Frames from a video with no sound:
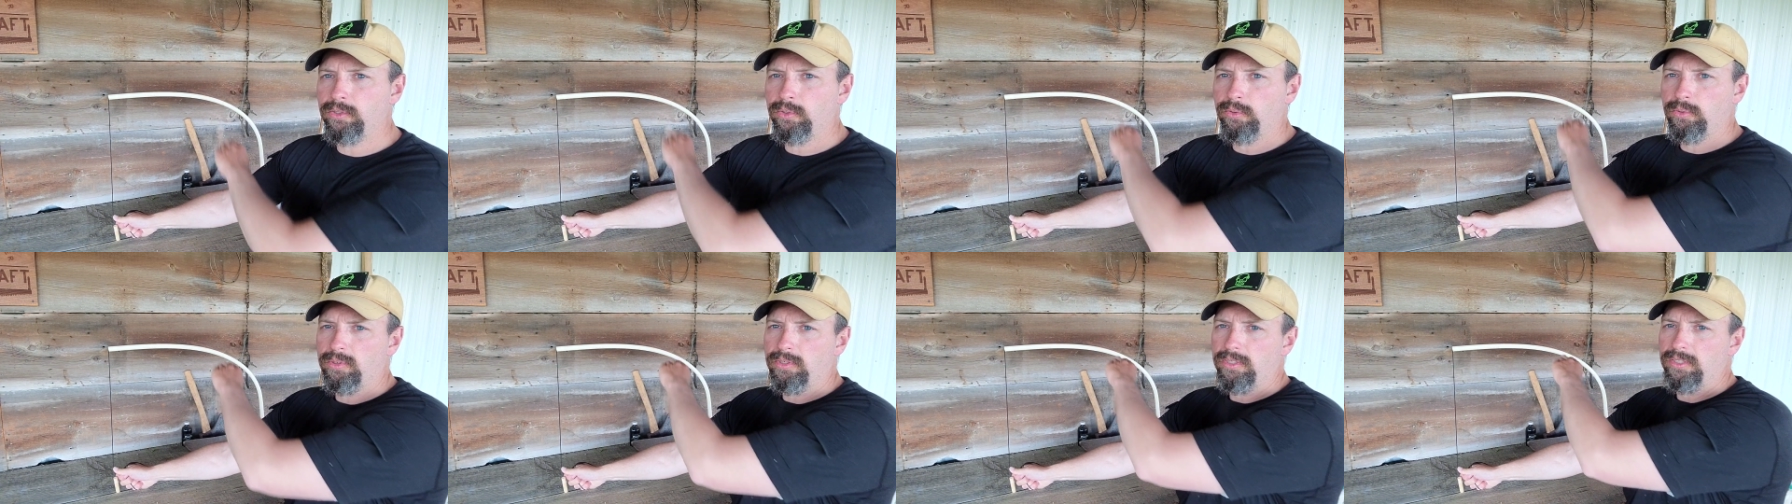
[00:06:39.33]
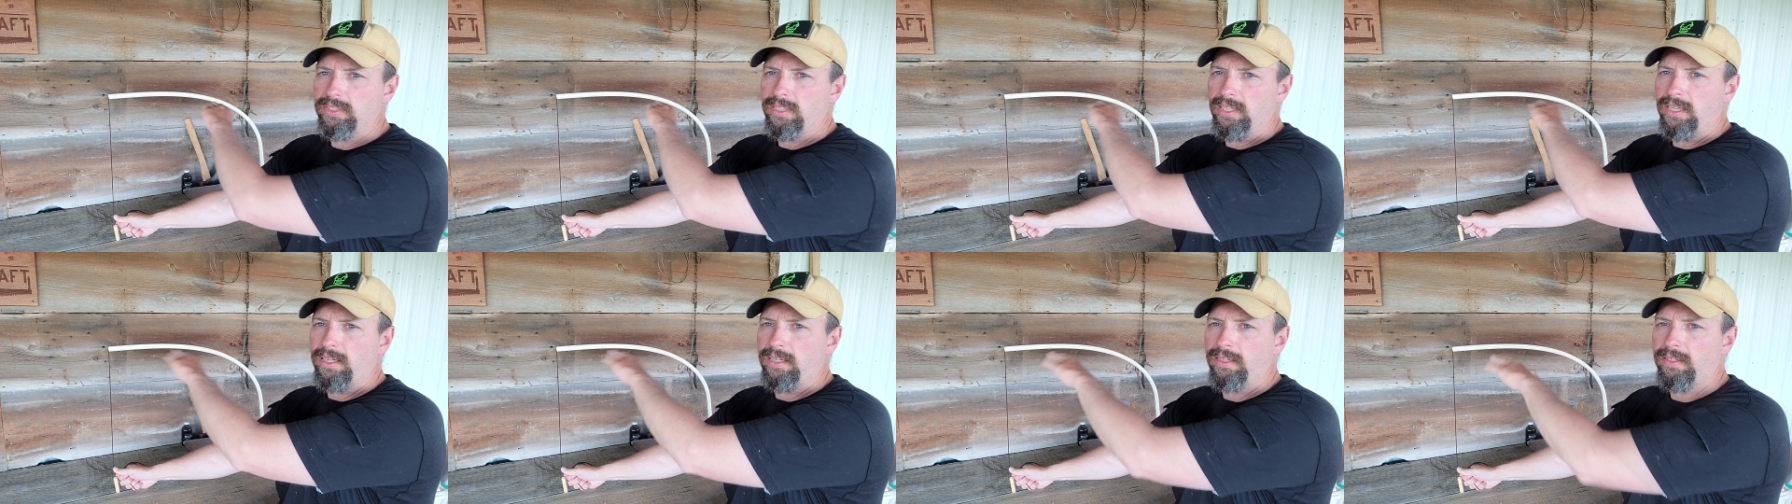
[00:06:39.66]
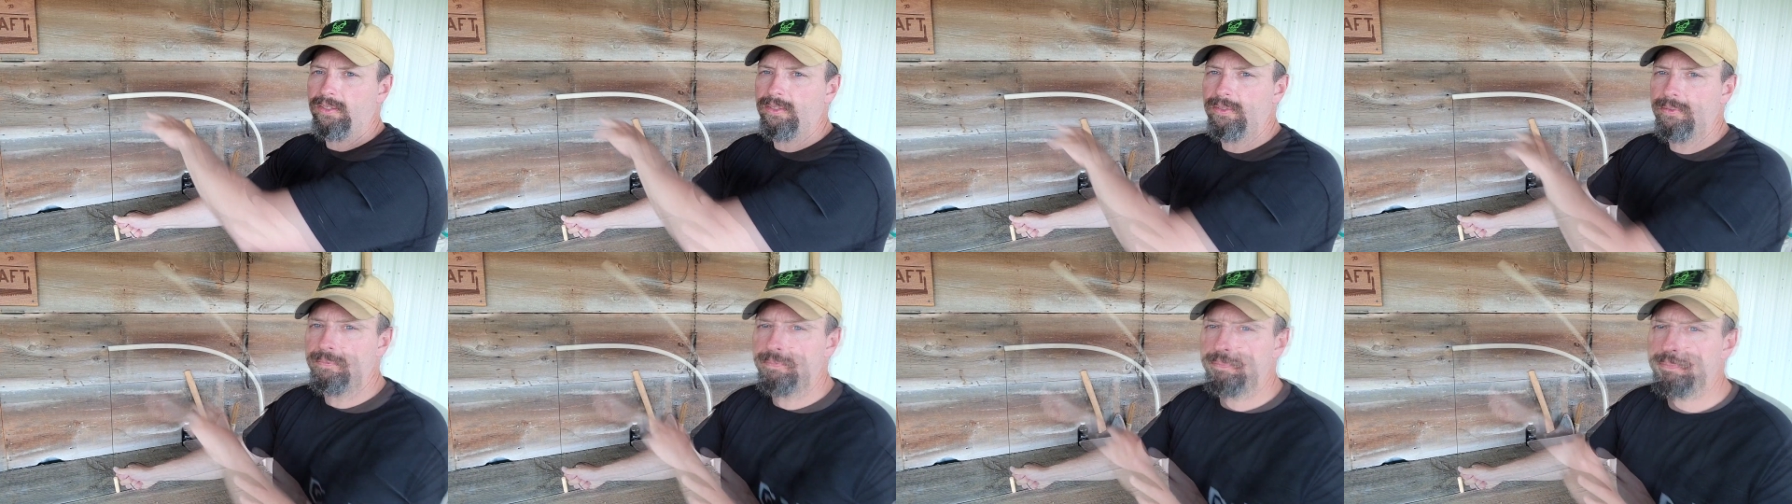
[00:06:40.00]

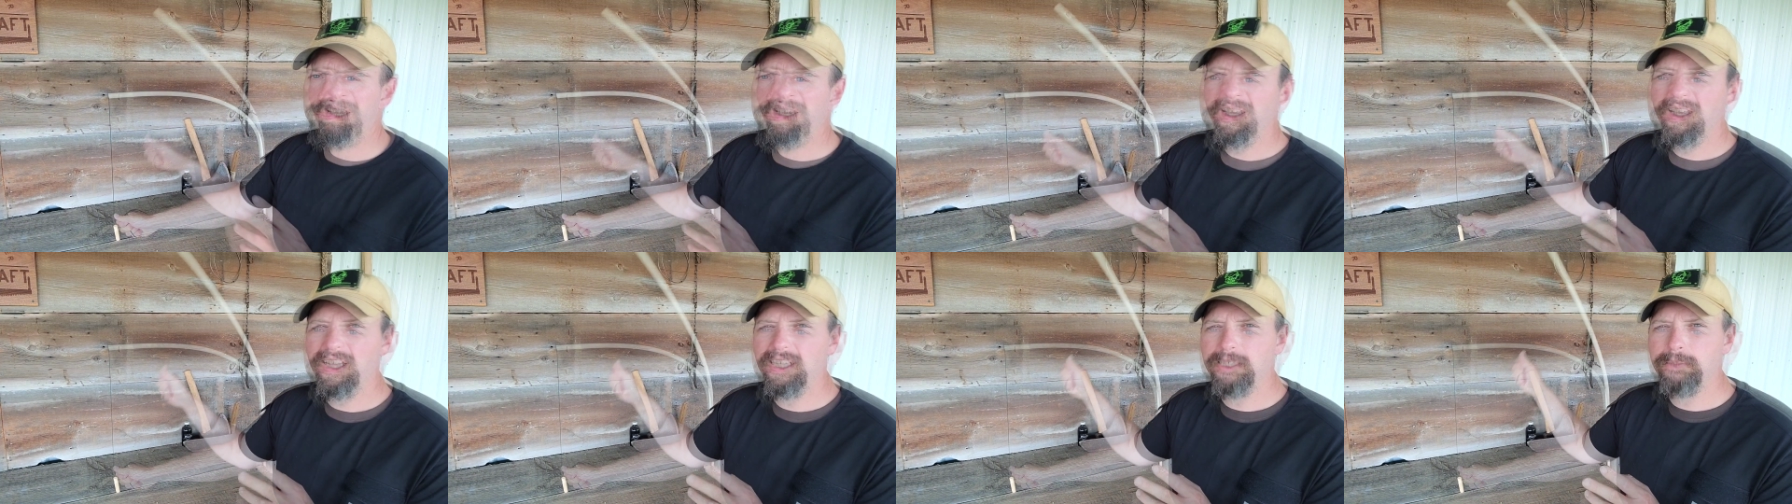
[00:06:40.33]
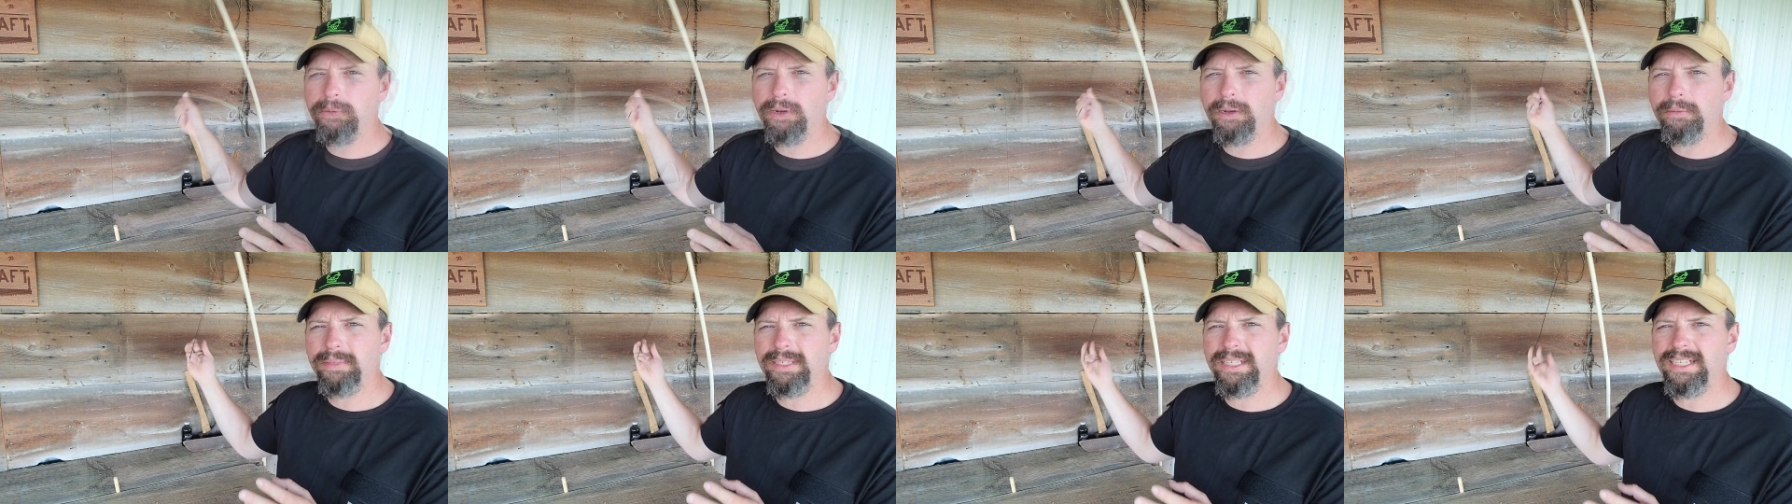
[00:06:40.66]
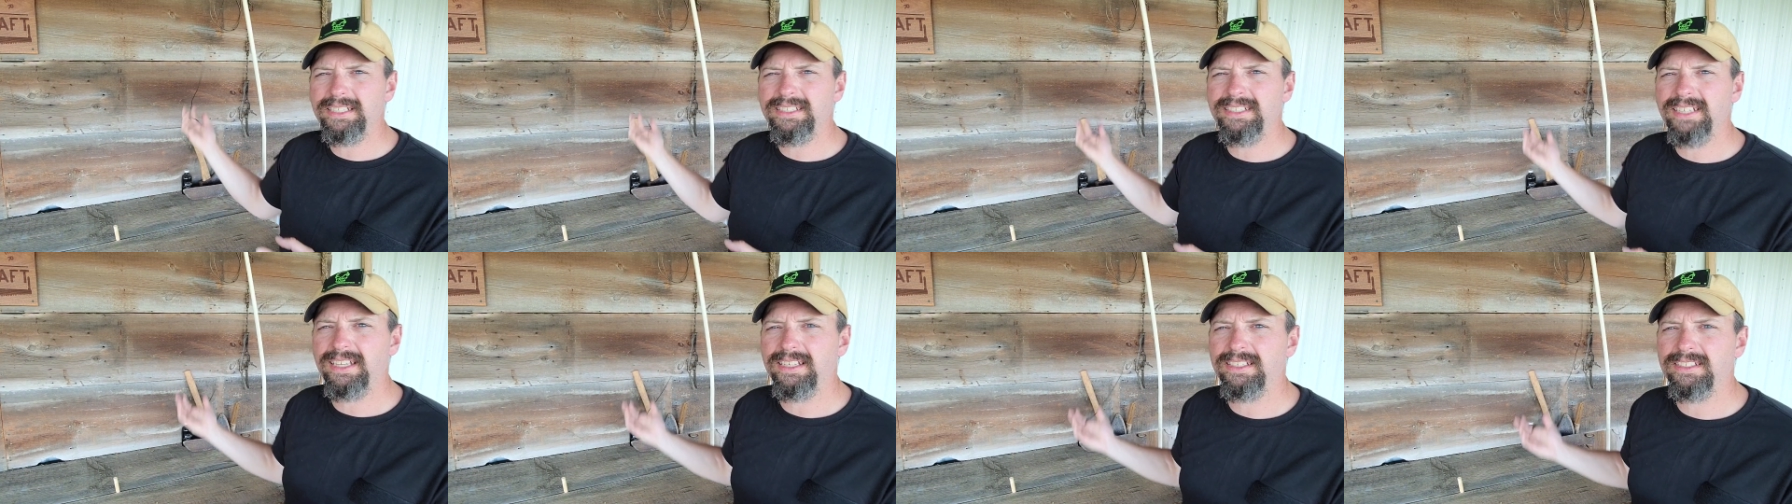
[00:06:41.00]
horizontal, it's probably
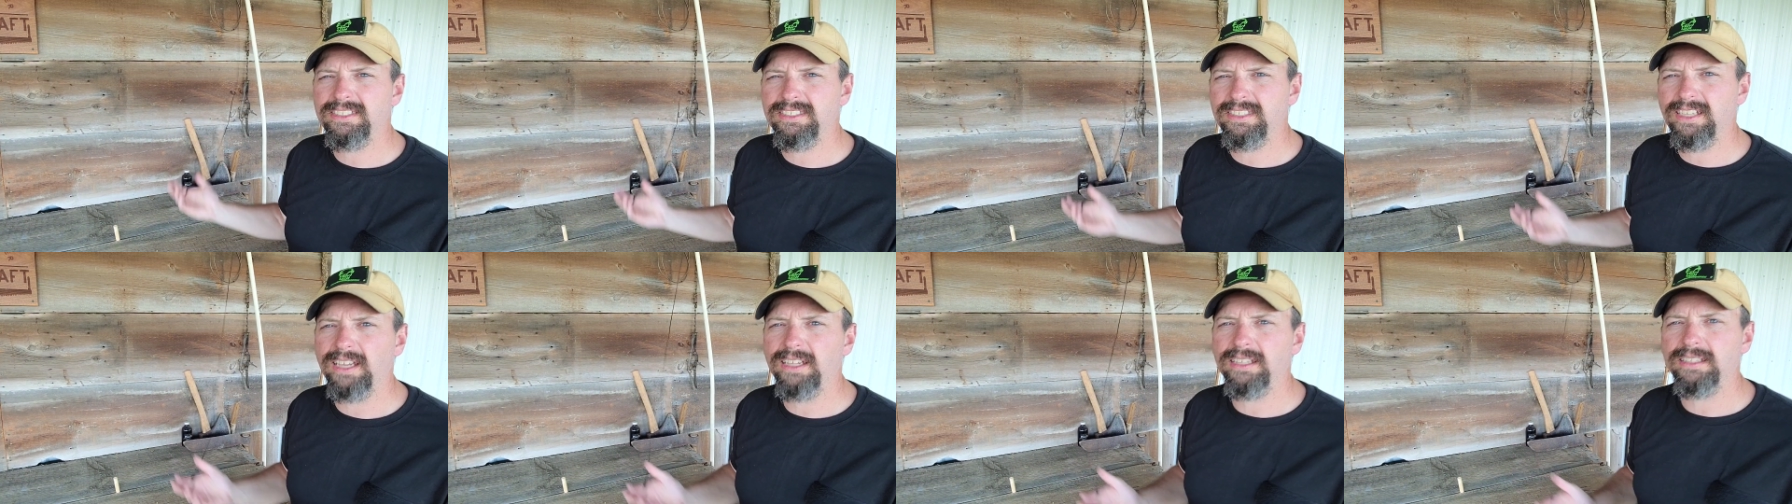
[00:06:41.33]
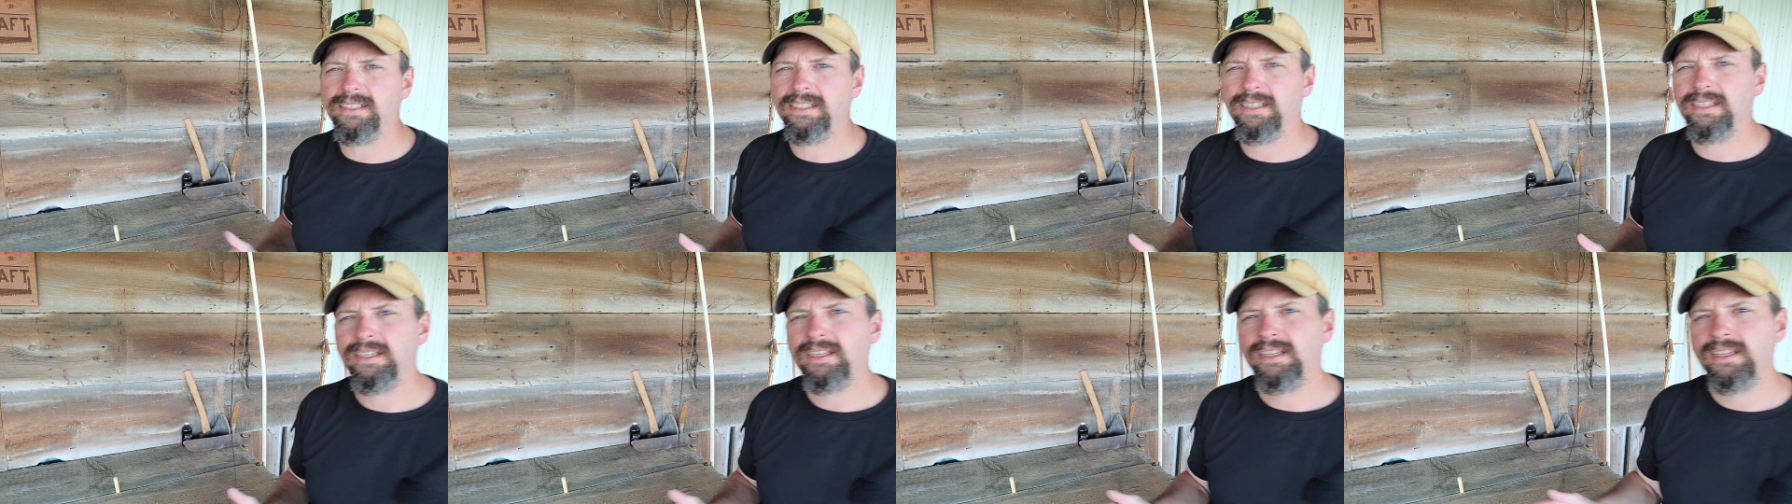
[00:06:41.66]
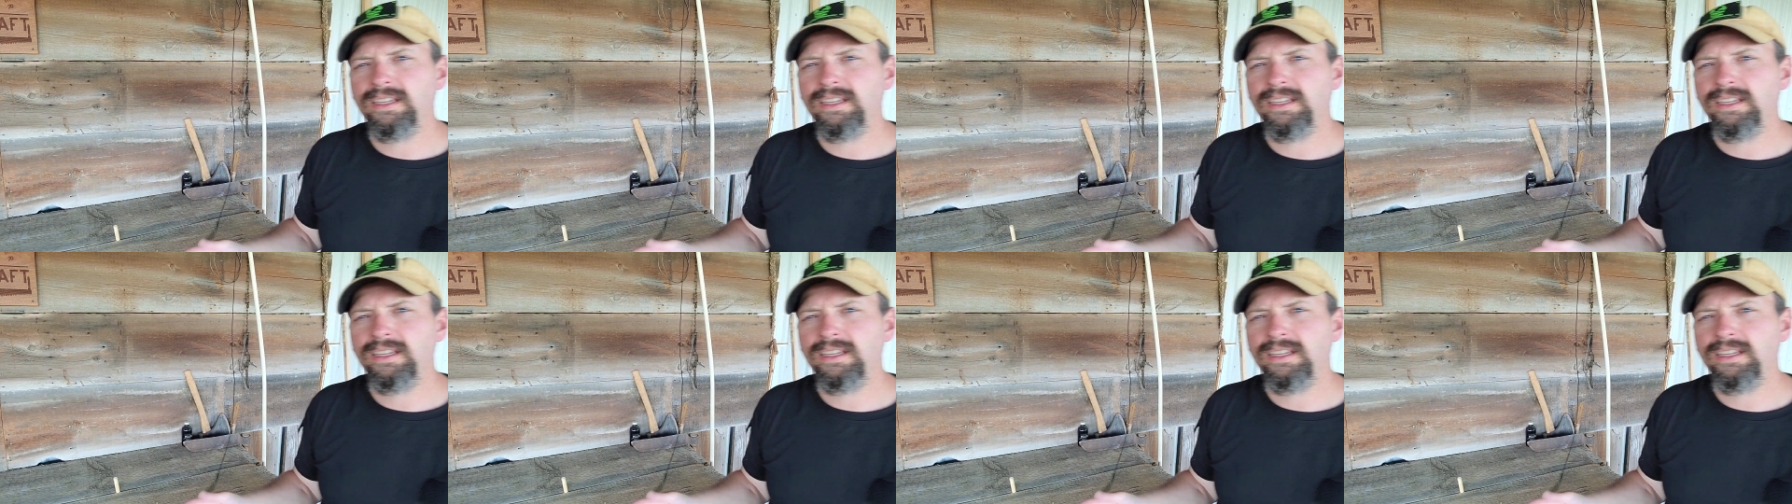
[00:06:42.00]
going to take set.